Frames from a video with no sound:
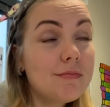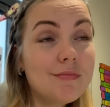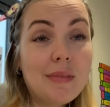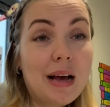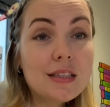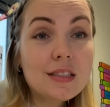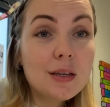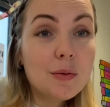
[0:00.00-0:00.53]

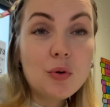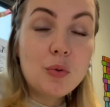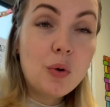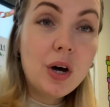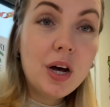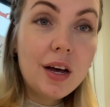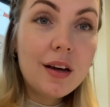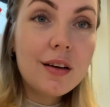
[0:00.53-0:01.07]
basketball
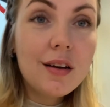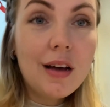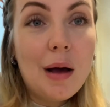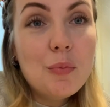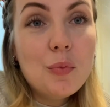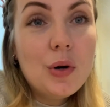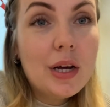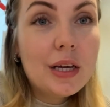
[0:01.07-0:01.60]
work.
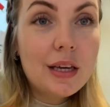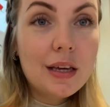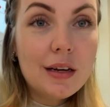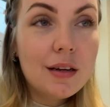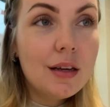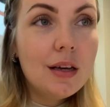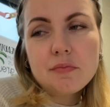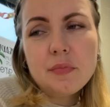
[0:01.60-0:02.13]
I'm working.